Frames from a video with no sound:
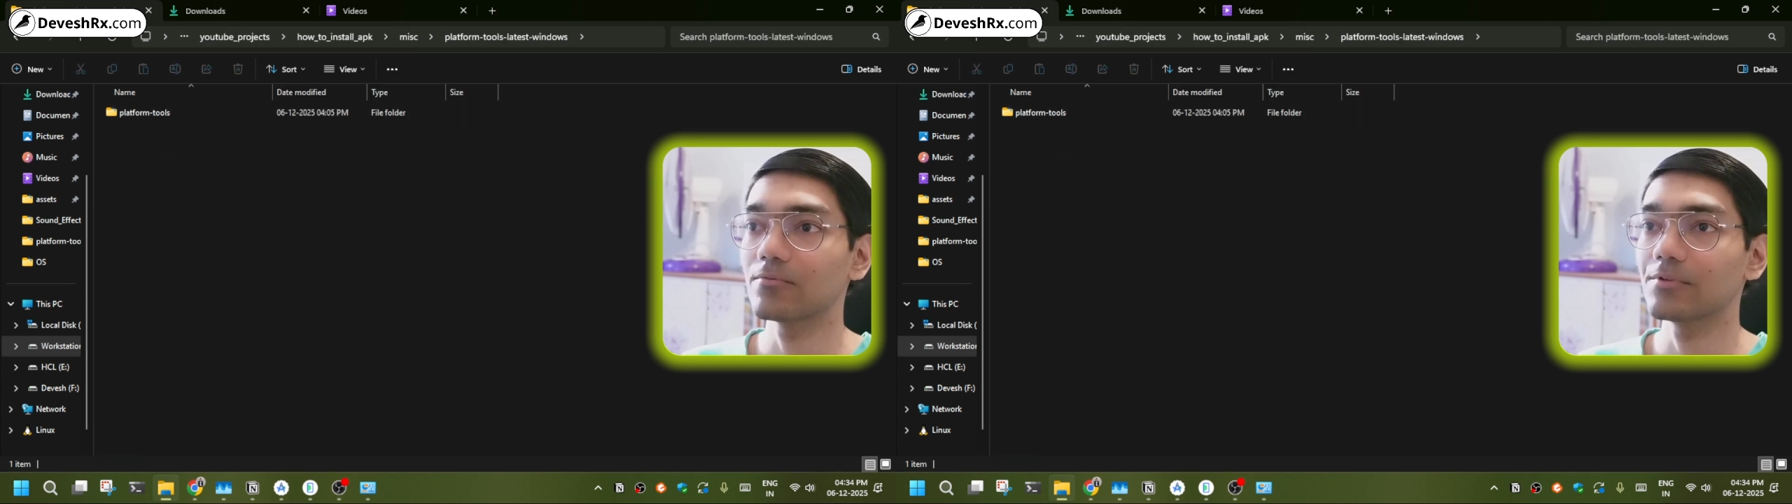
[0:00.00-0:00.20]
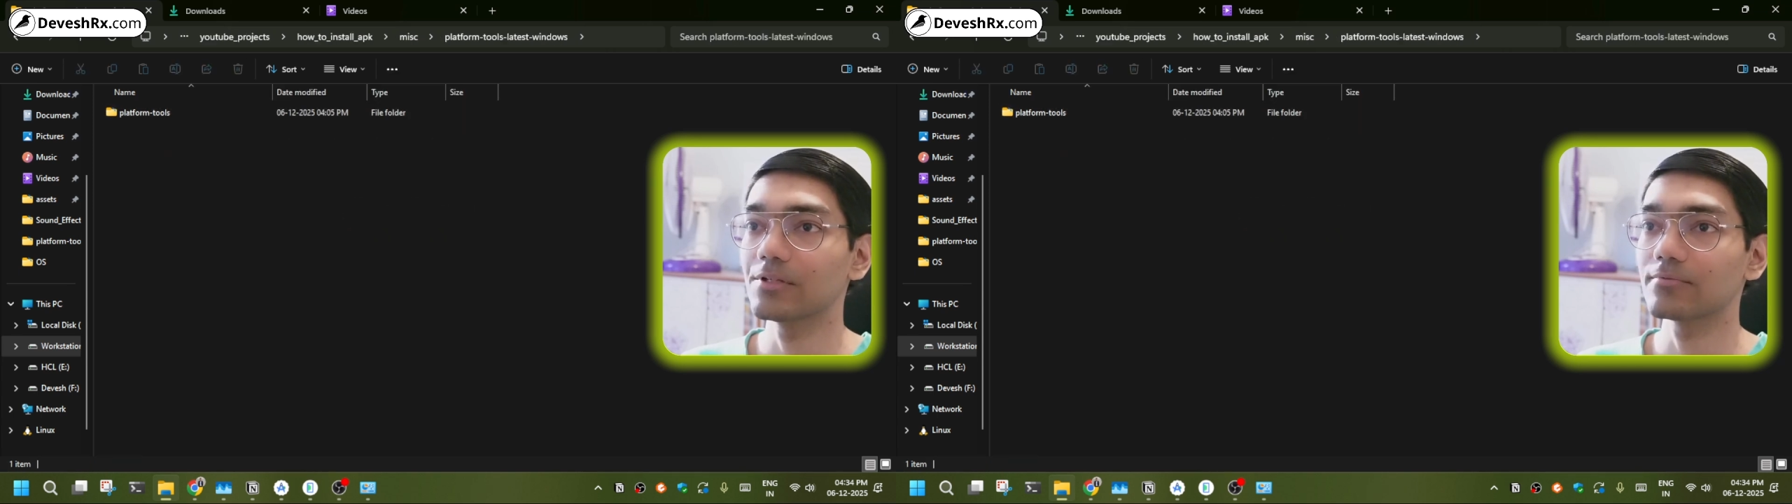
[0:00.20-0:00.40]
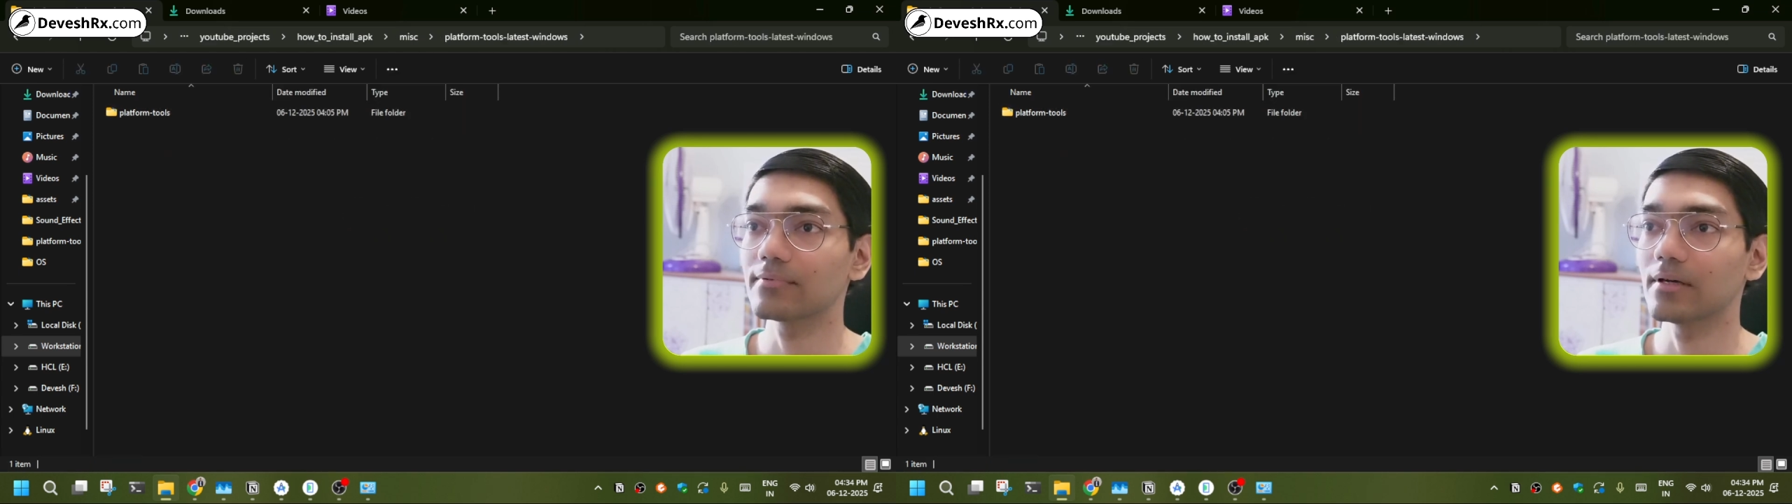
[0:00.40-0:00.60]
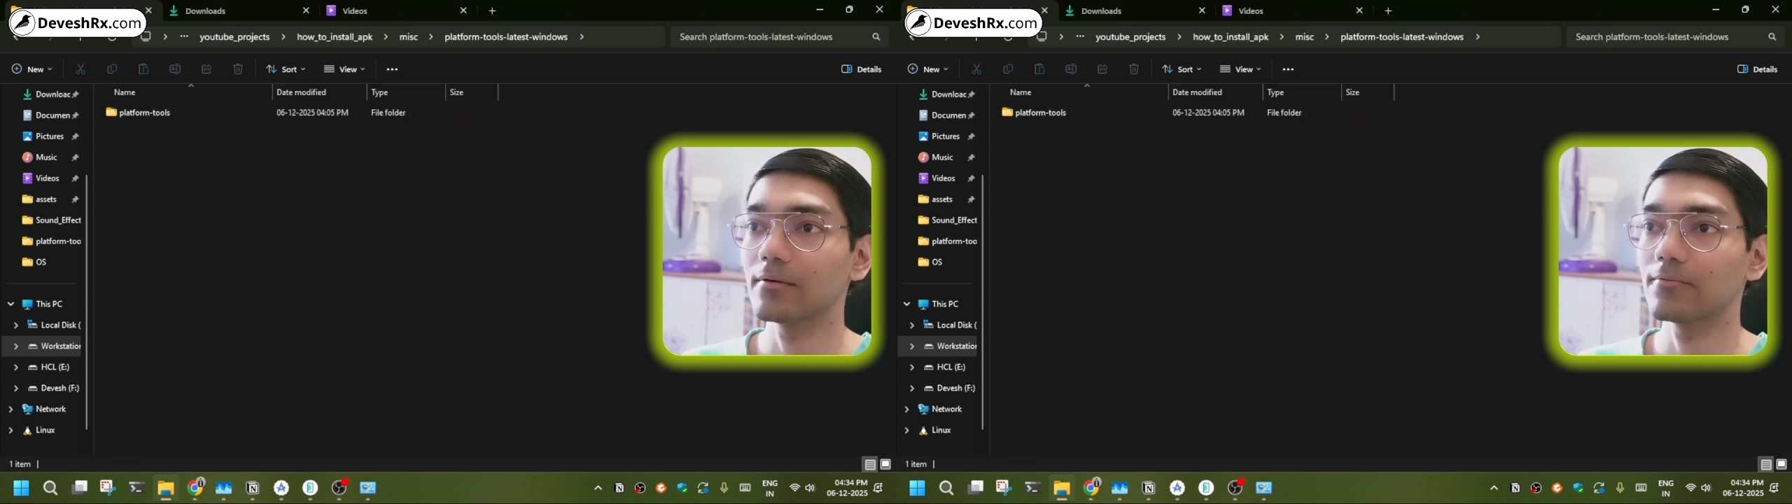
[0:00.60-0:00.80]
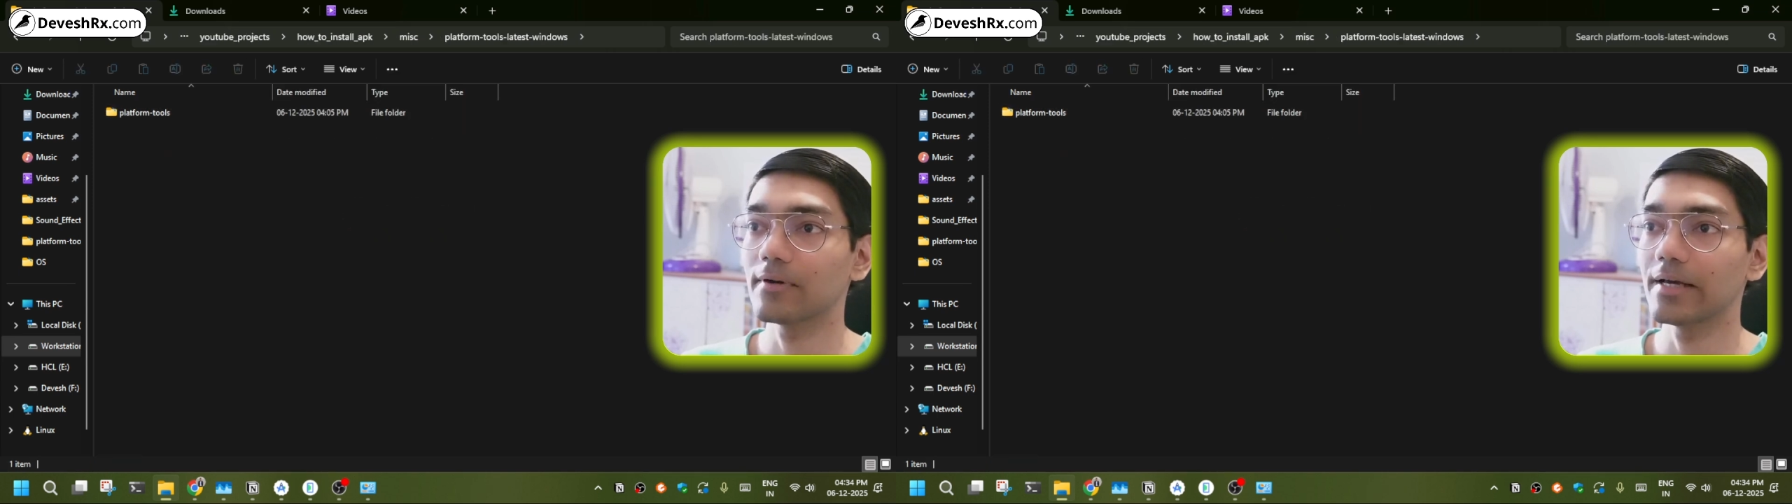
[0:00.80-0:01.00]
of this
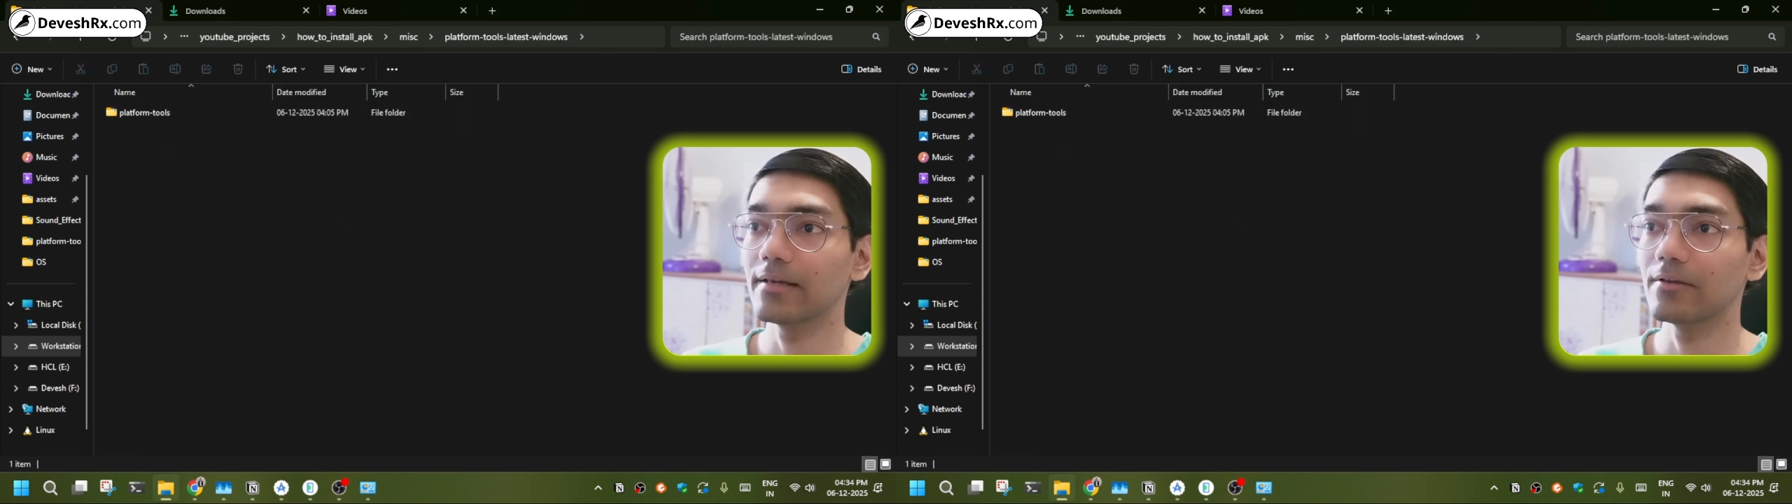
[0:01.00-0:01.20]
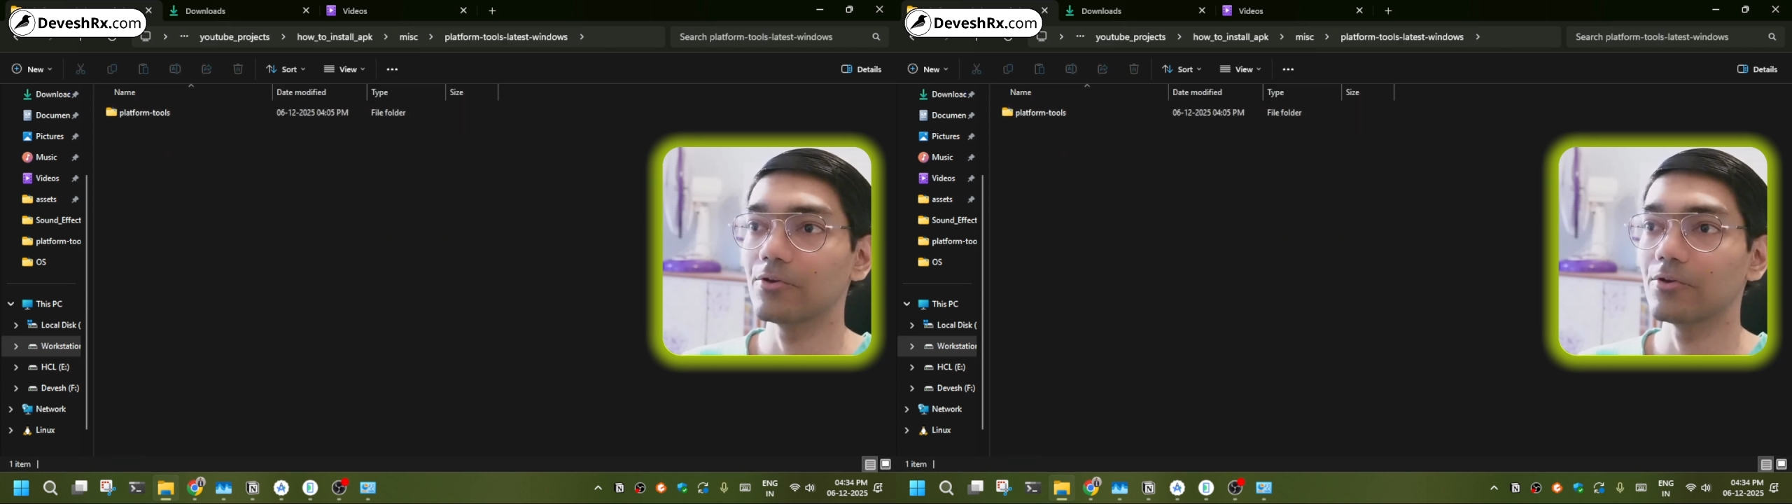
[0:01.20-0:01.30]
file,